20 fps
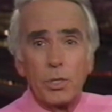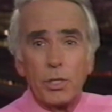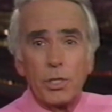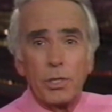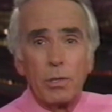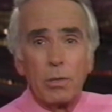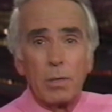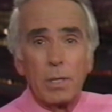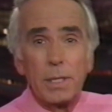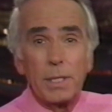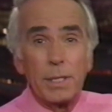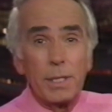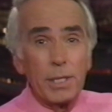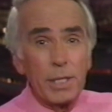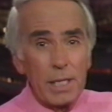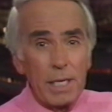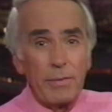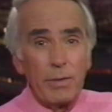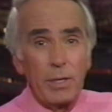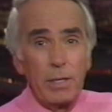stories
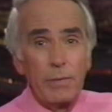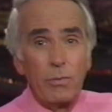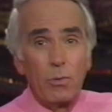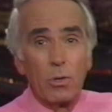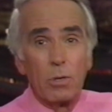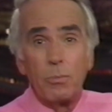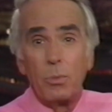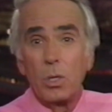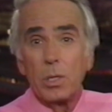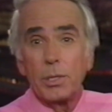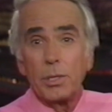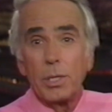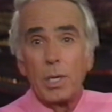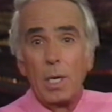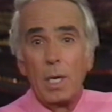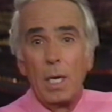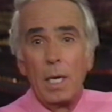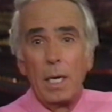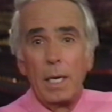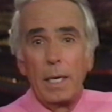and 74 books.
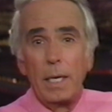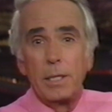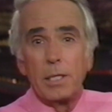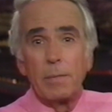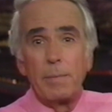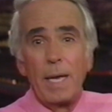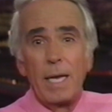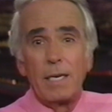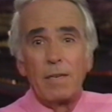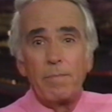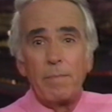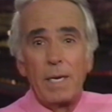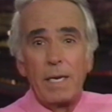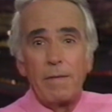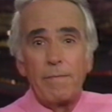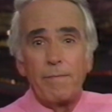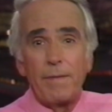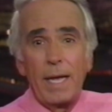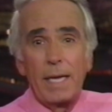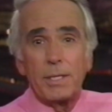He's a man of
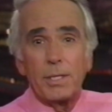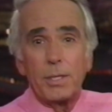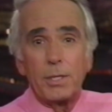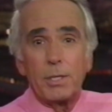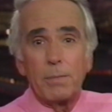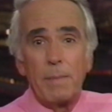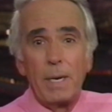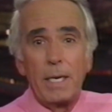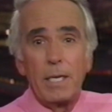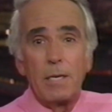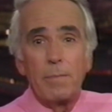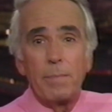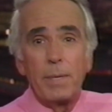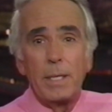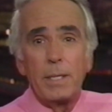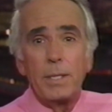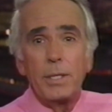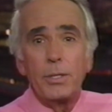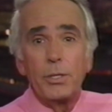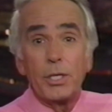many facets, many
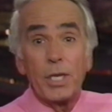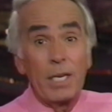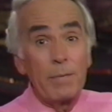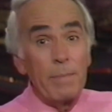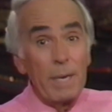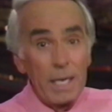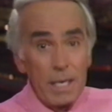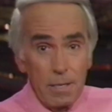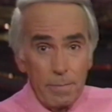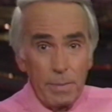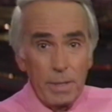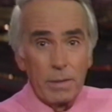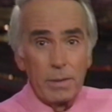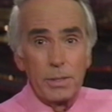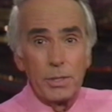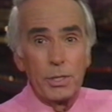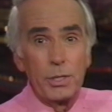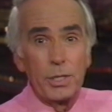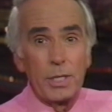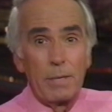opinions, and many
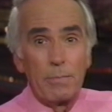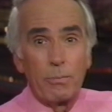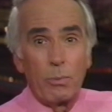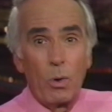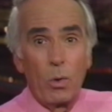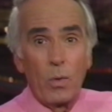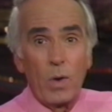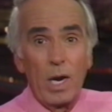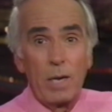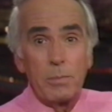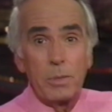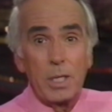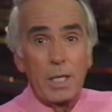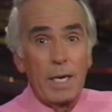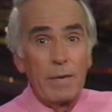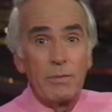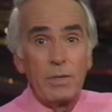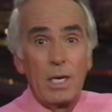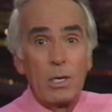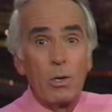appearances on programs
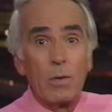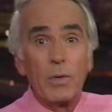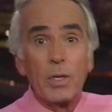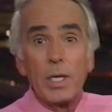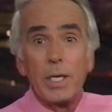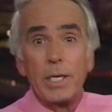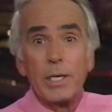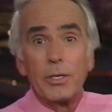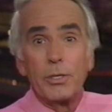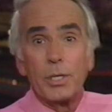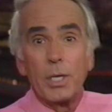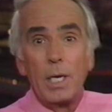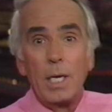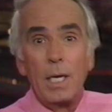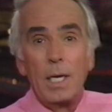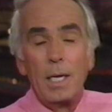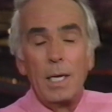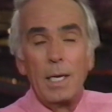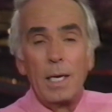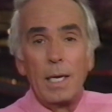that I've done over the years.
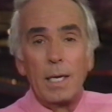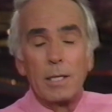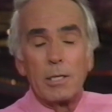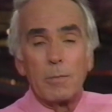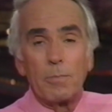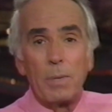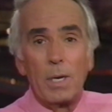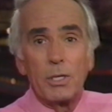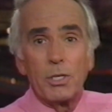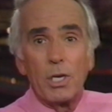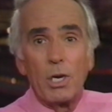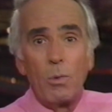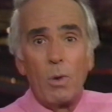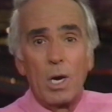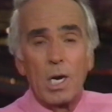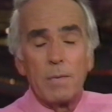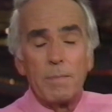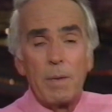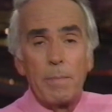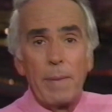And it's a pleasure to
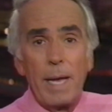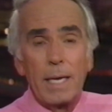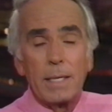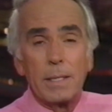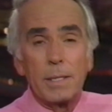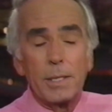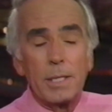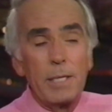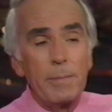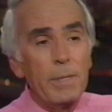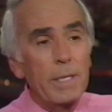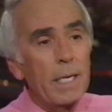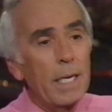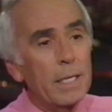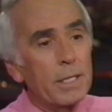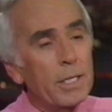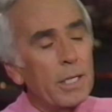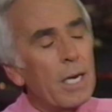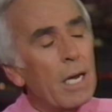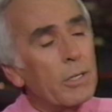welcome him back to
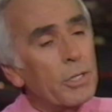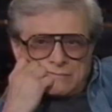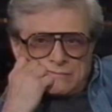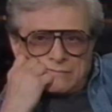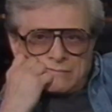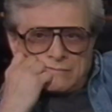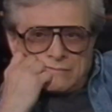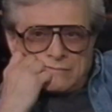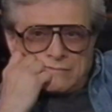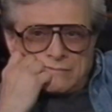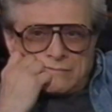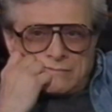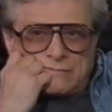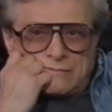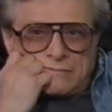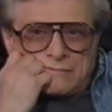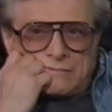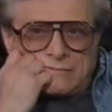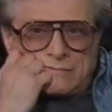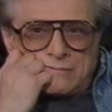CBS. You know, I was thinking
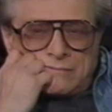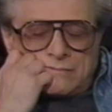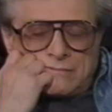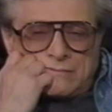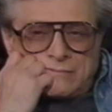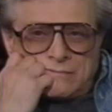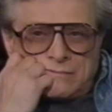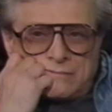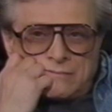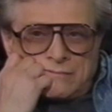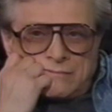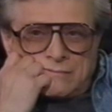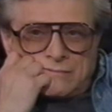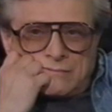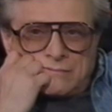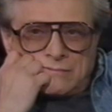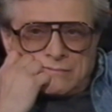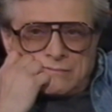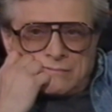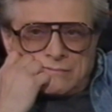driving over here, how
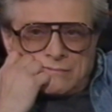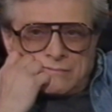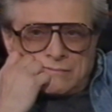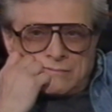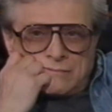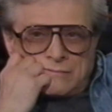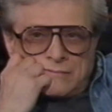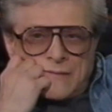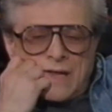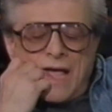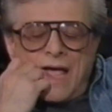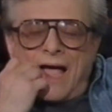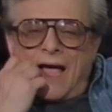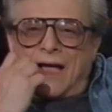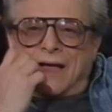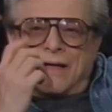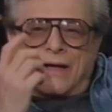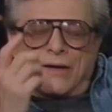long, kiddo, have we been doing this?